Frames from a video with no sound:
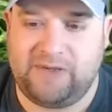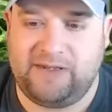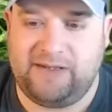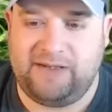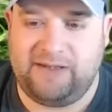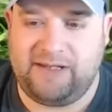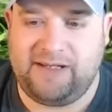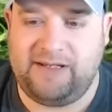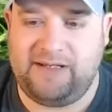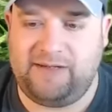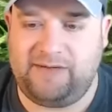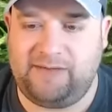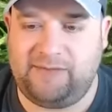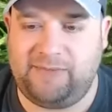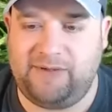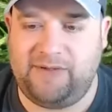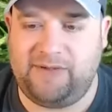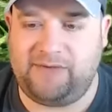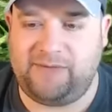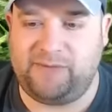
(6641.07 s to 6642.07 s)
Any
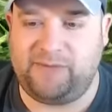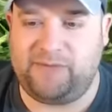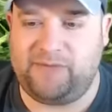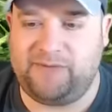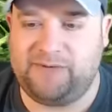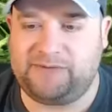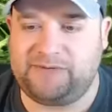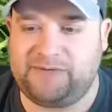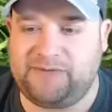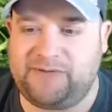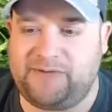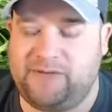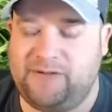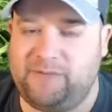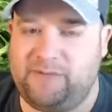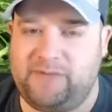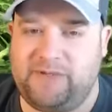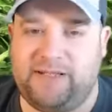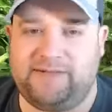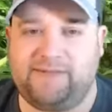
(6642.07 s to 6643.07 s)
experience with filter
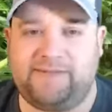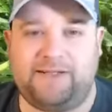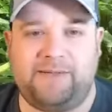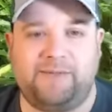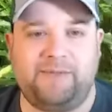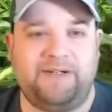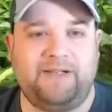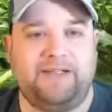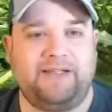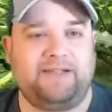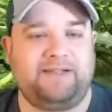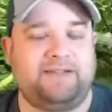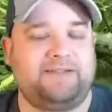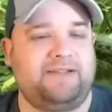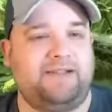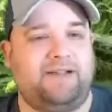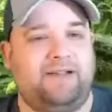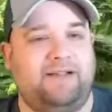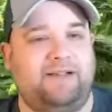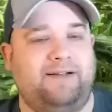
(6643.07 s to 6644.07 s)
shrimp? Yes, I'm going to get
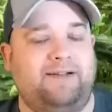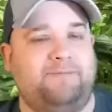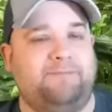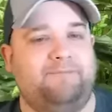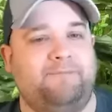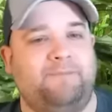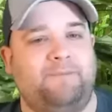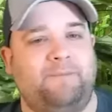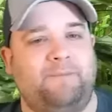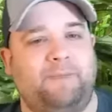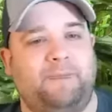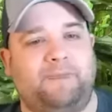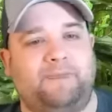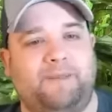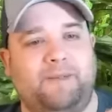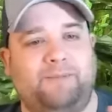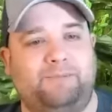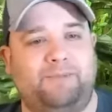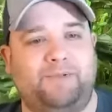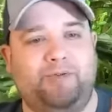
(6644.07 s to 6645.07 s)

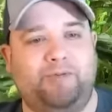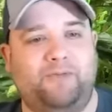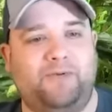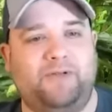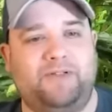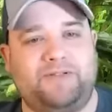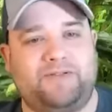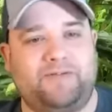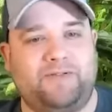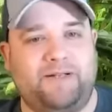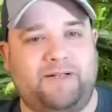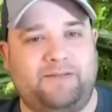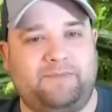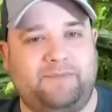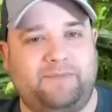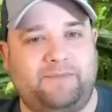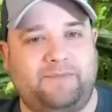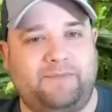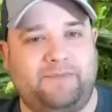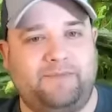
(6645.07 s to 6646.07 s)
the blue wood shrimp
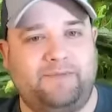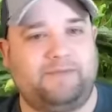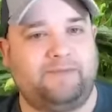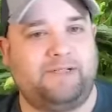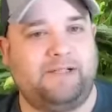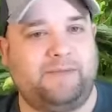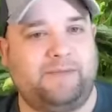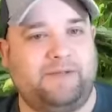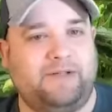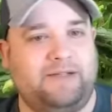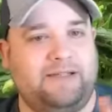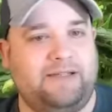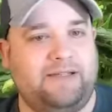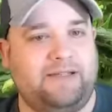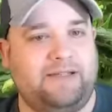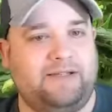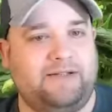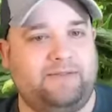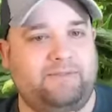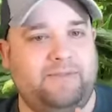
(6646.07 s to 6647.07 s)
I'm going to
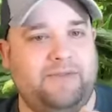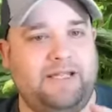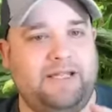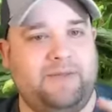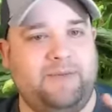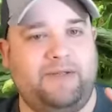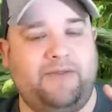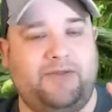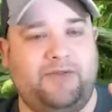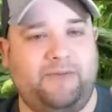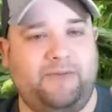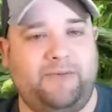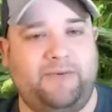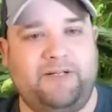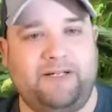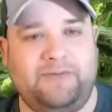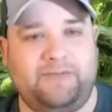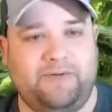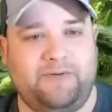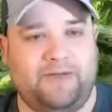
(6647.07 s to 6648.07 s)
get maybe
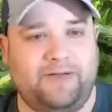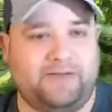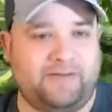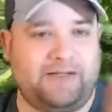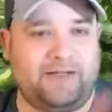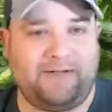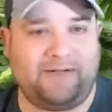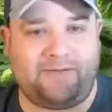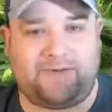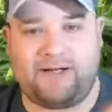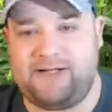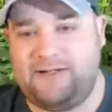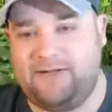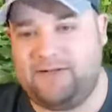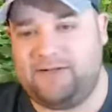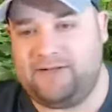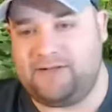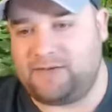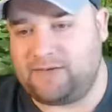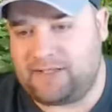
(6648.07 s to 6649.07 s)
3 for this tank right here
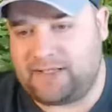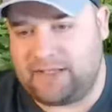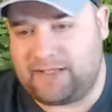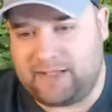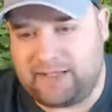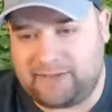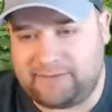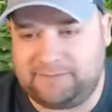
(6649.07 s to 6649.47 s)
you're looking at.